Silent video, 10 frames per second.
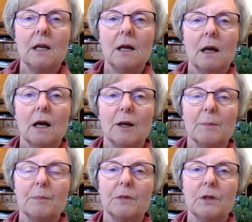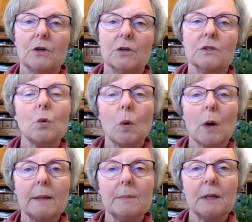uh, there is
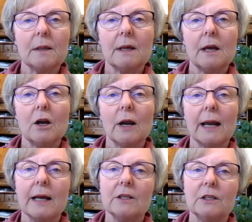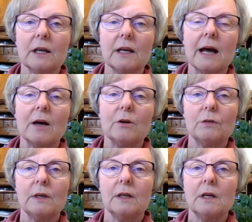quite a bit there, and yet out of
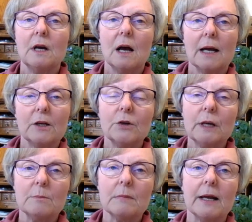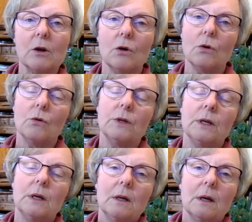it, I create my own
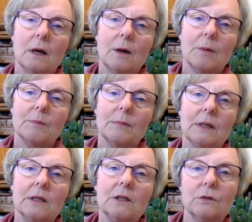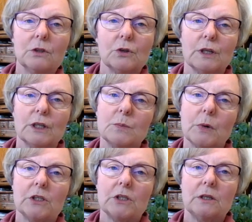um, individual
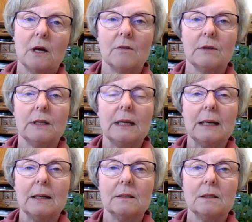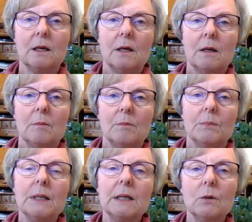expression of it. And
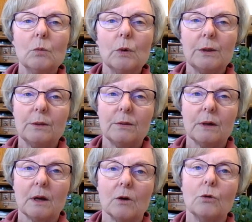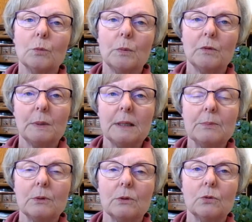being with a group of
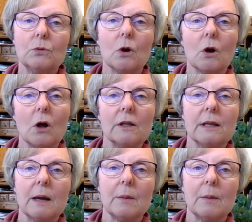people who are all in that